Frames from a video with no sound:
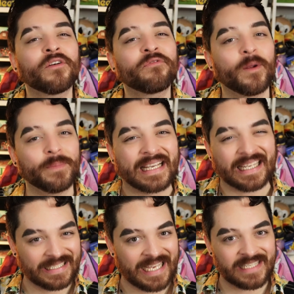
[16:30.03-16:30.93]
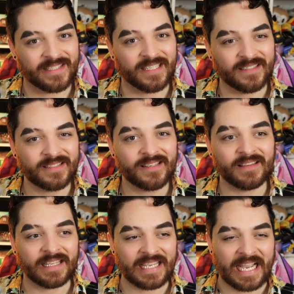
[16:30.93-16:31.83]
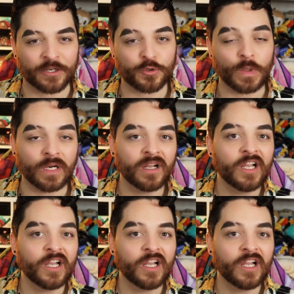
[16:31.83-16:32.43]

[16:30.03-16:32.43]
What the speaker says: from the contestants than the actual